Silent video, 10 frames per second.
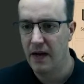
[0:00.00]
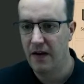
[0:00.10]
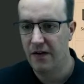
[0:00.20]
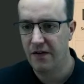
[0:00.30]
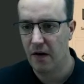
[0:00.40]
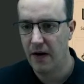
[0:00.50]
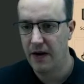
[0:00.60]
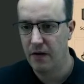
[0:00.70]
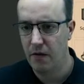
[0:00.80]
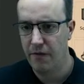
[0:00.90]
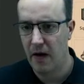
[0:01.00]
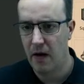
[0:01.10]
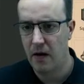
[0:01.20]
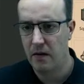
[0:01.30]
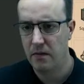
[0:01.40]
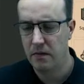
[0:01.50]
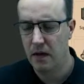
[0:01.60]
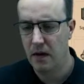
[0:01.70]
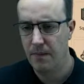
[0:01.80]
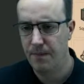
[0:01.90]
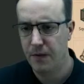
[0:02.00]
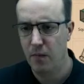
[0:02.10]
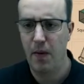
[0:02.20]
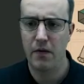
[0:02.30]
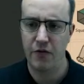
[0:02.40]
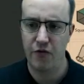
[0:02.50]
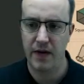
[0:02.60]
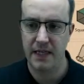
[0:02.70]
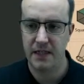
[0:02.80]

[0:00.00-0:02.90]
inside of our componentry.